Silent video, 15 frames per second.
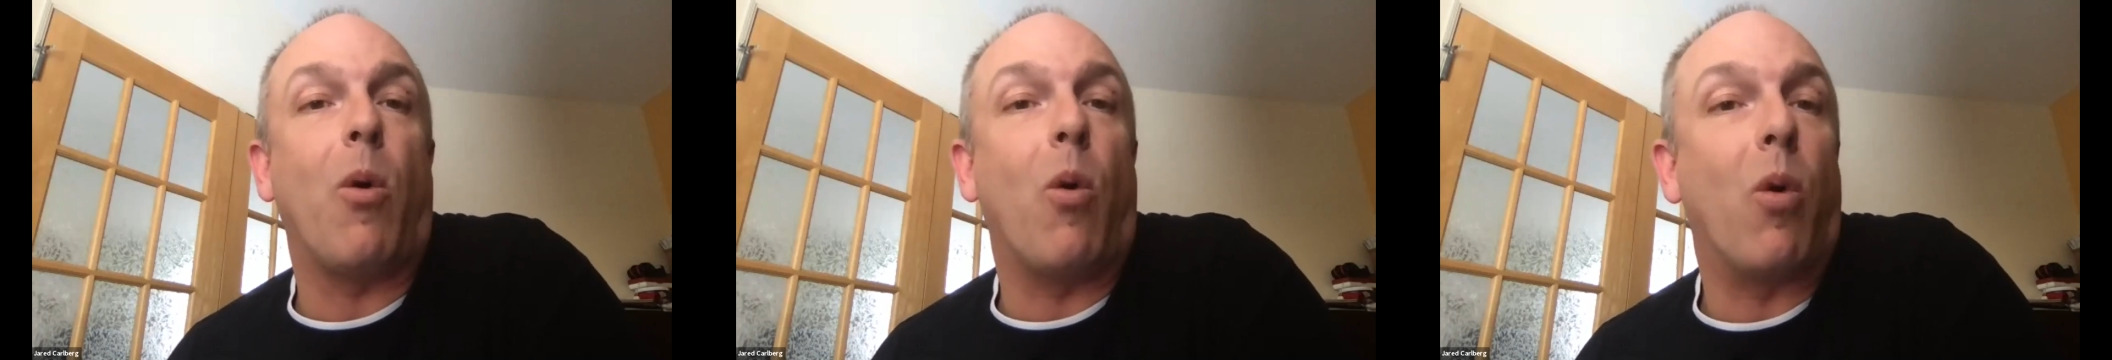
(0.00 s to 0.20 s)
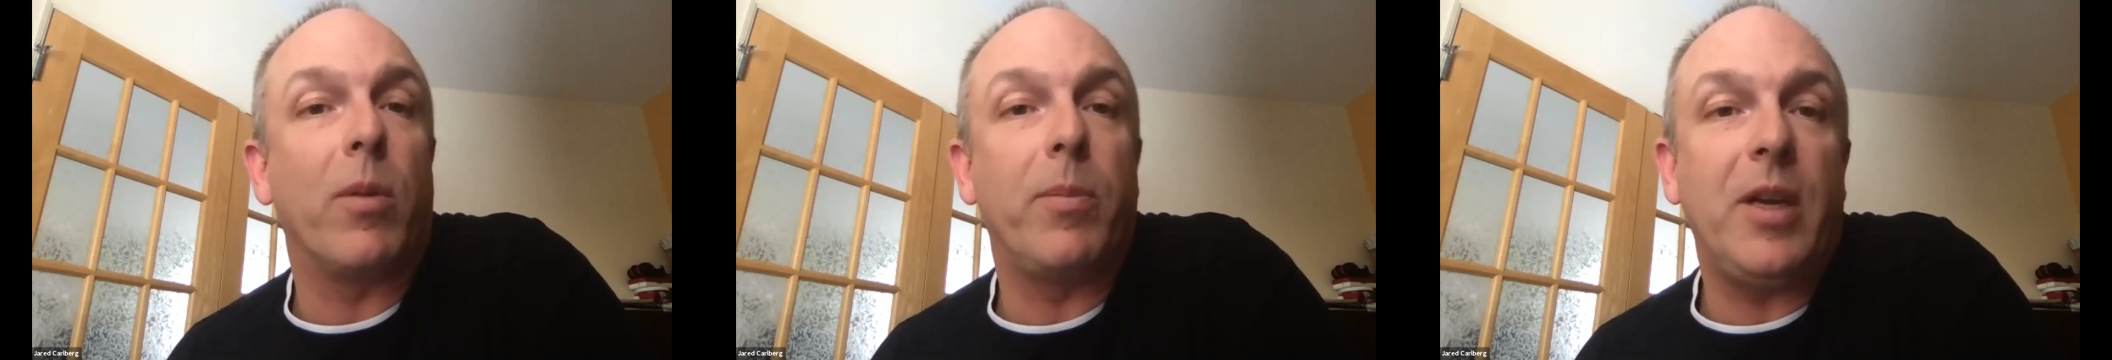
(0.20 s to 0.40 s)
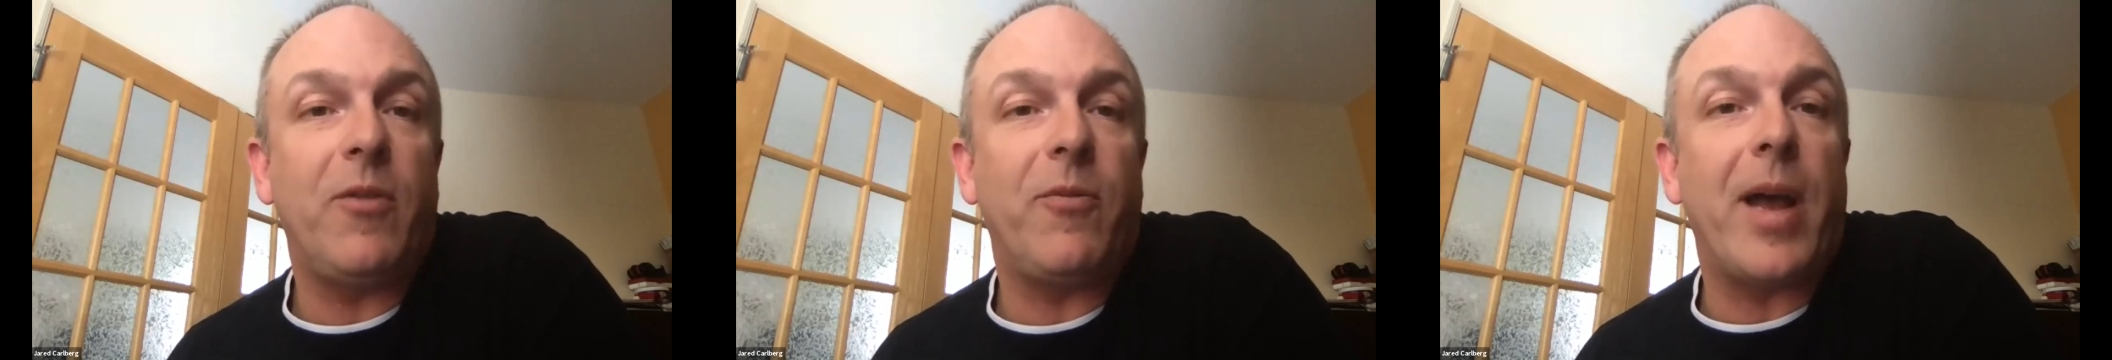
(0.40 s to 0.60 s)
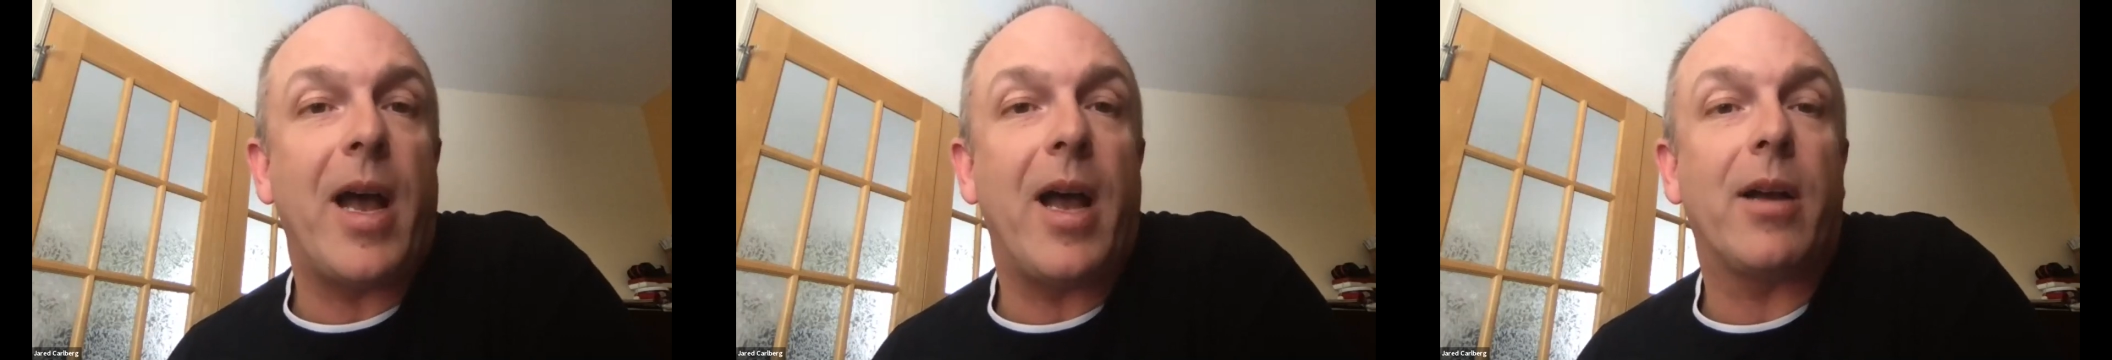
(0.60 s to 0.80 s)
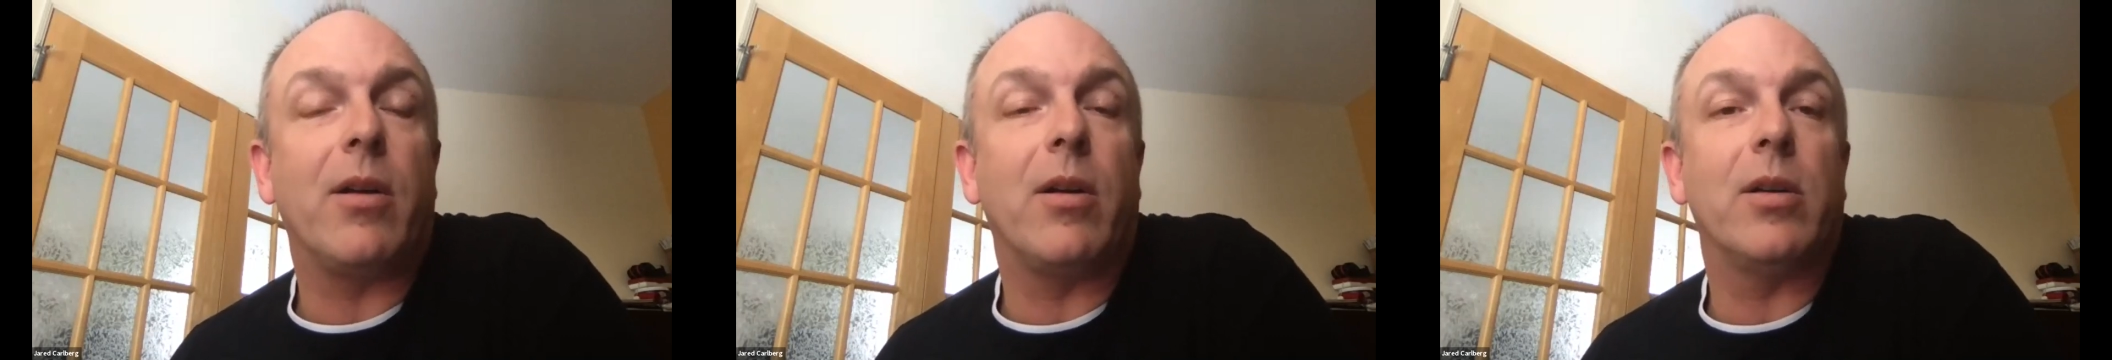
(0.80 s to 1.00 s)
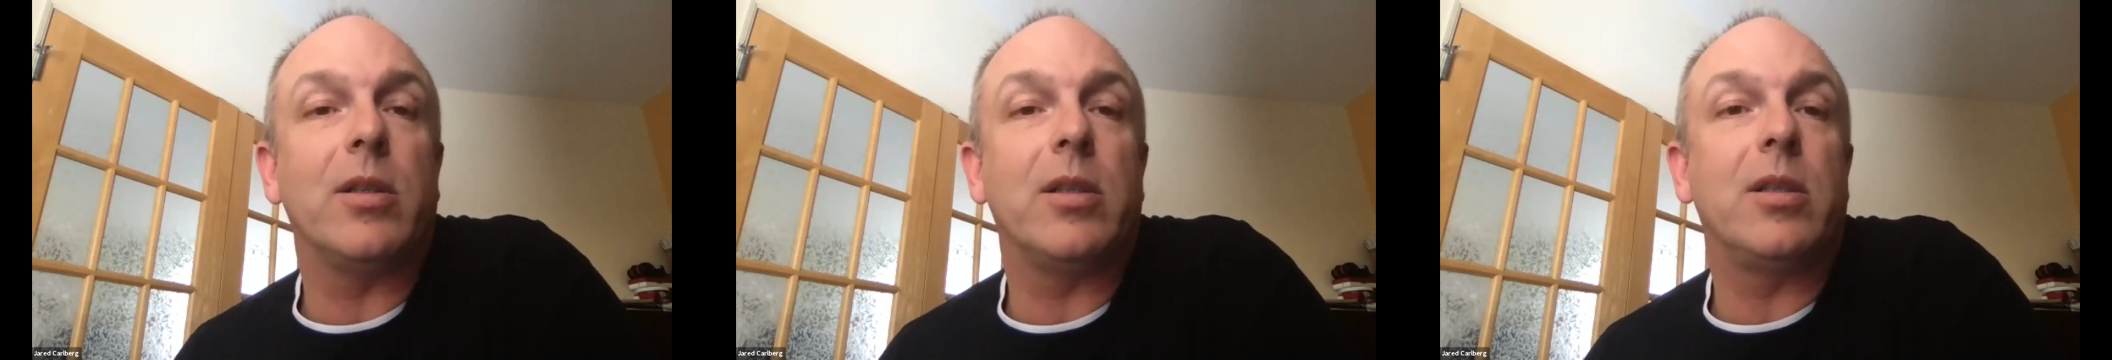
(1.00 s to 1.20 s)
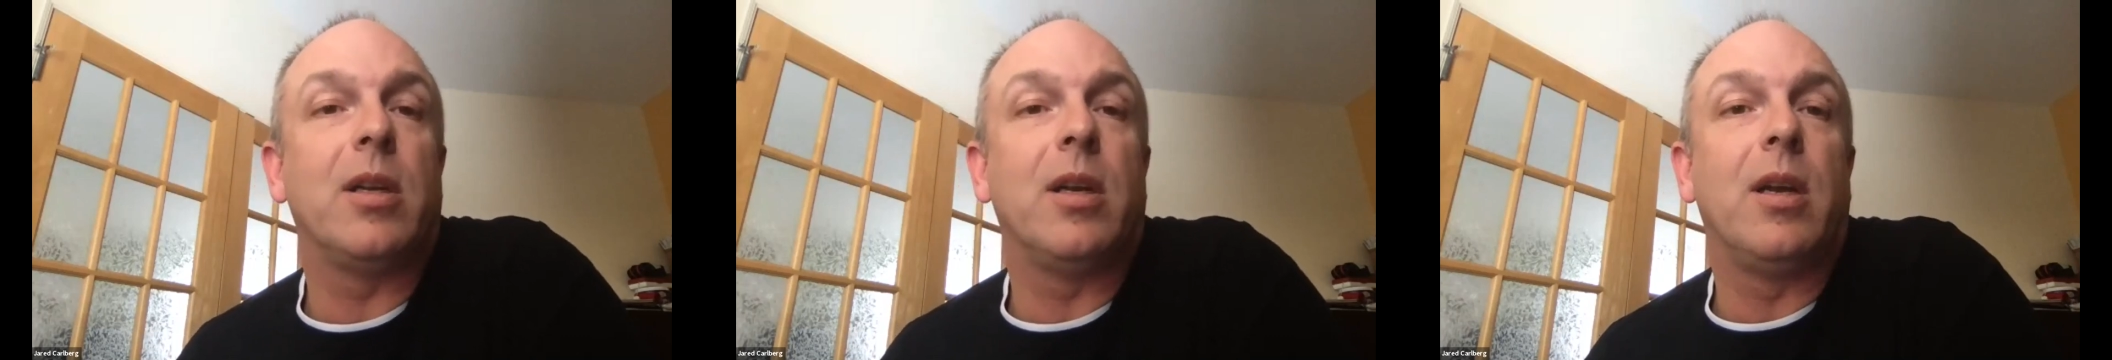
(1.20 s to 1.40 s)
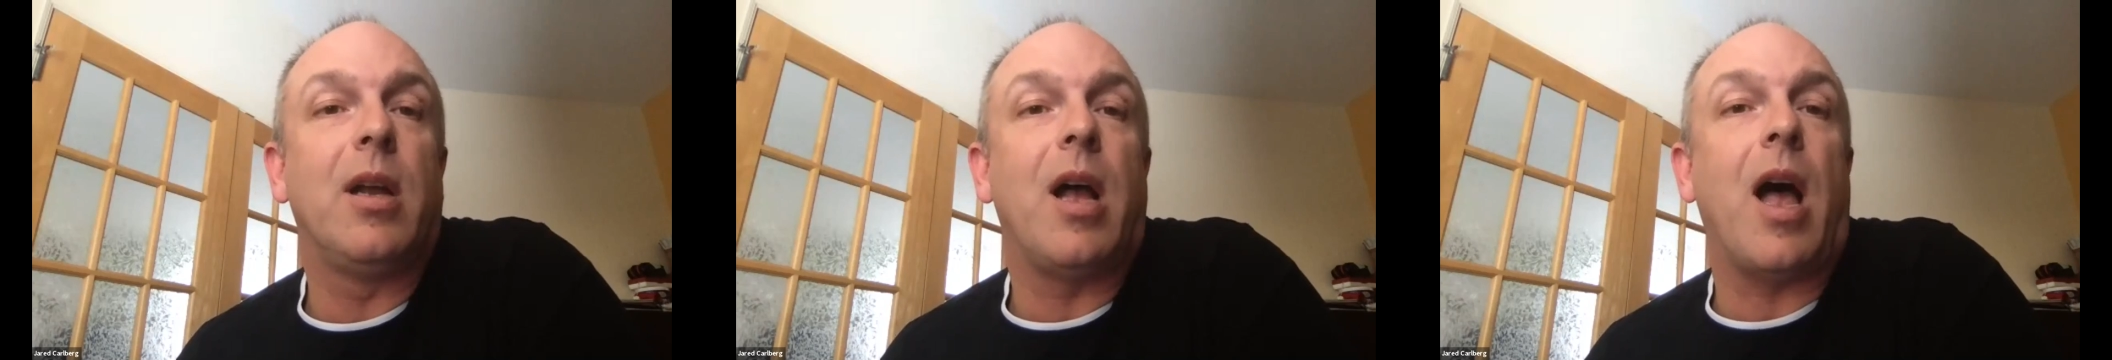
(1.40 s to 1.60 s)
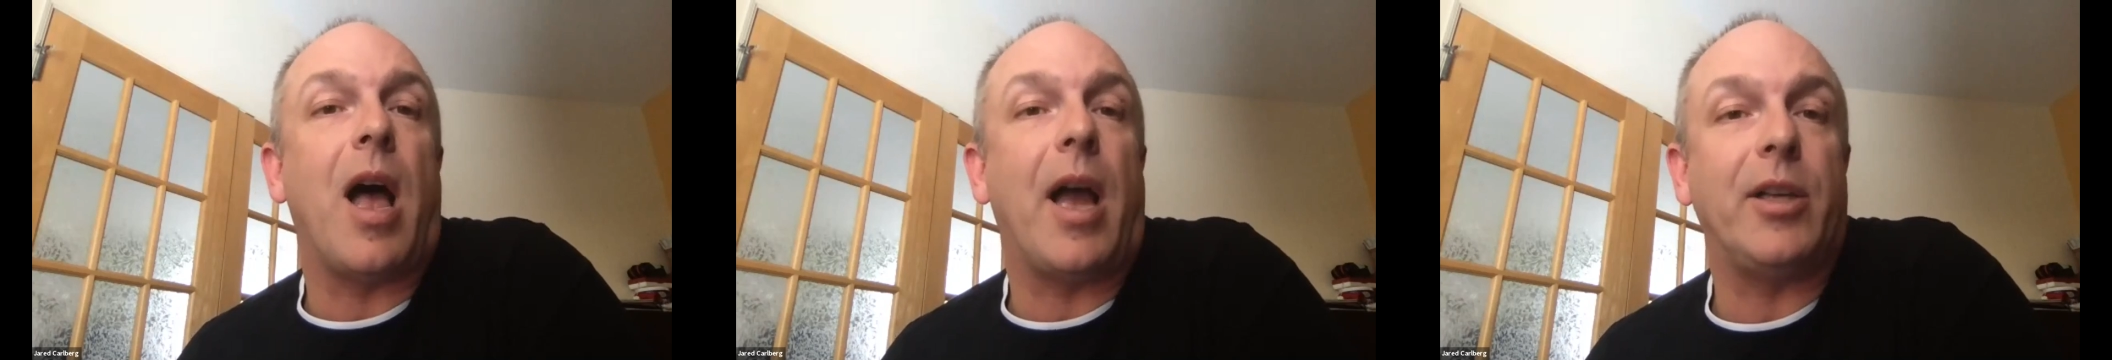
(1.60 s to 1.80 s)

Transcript: or beef packers. I